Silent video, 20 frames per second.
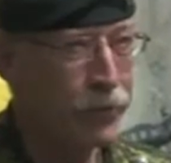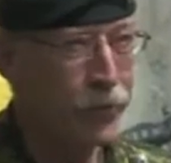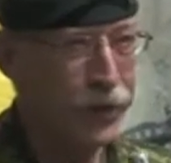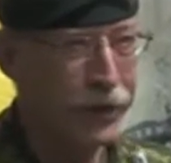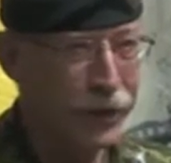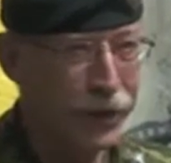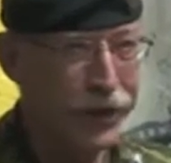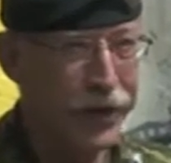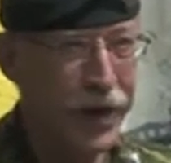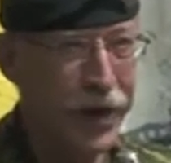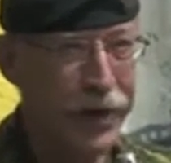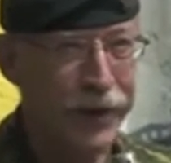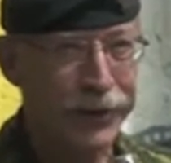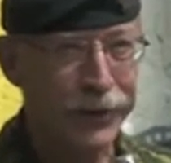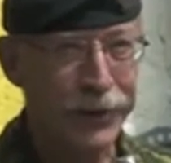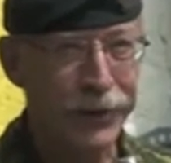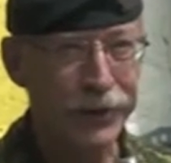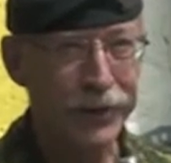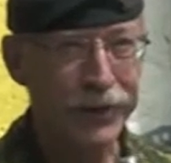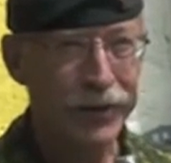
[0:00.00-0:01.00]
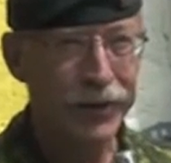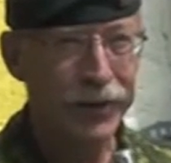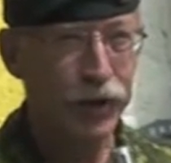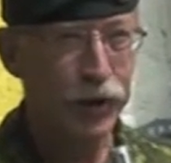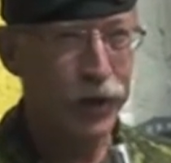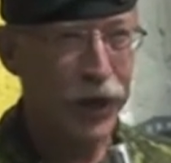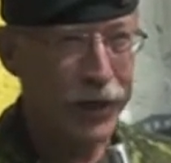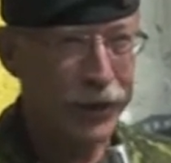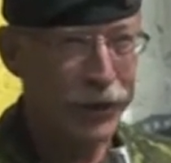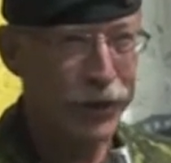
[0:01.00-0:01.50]
appreciates
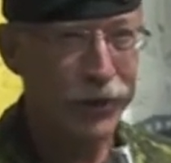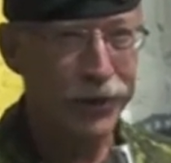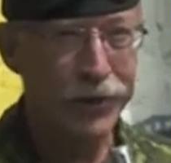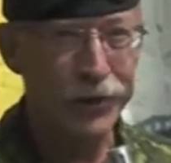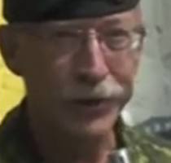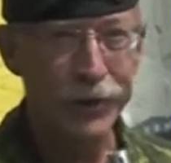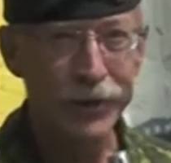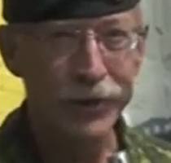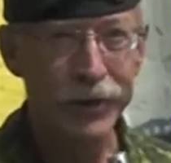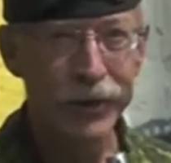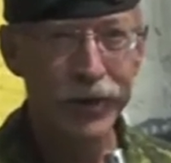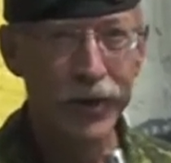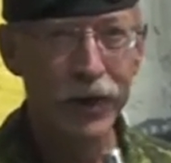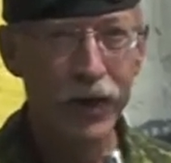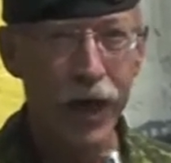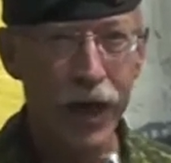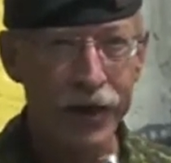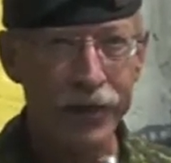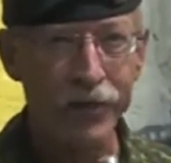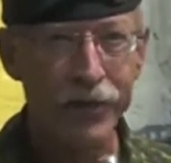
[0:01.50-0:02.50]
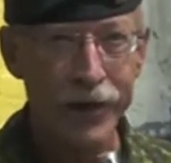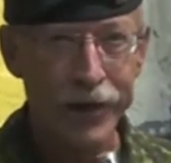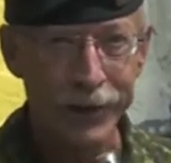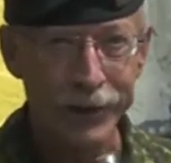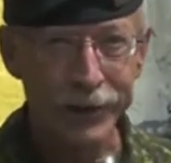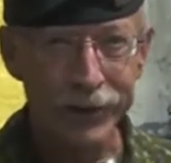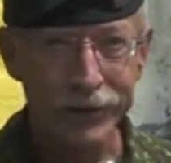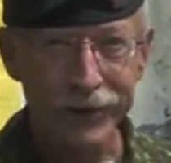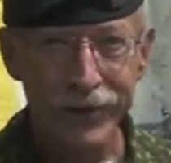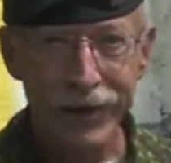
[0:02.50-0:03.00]
gestures like
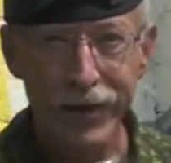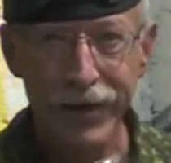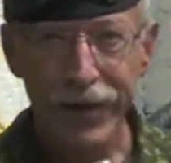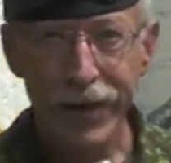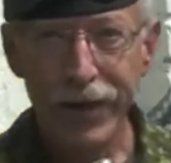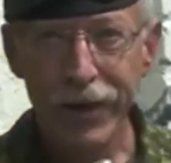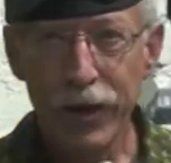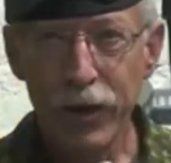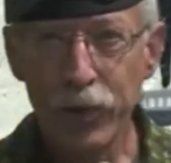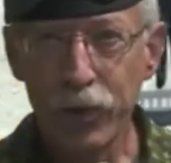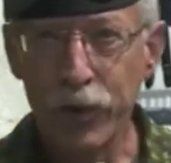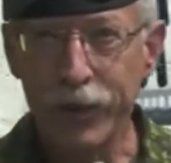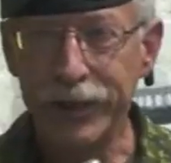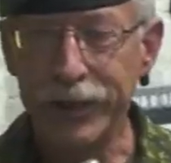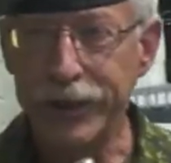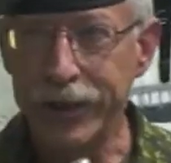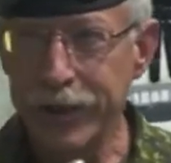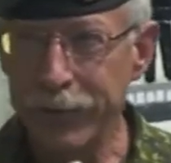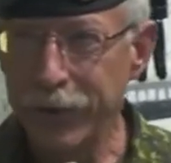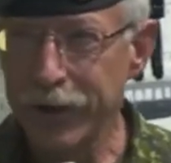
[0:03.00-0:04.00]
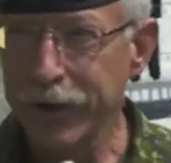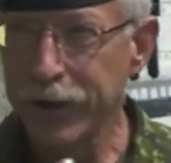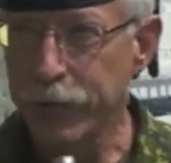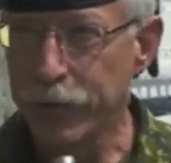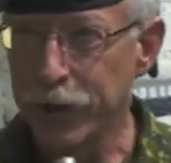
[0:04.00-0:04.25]
this. We deeply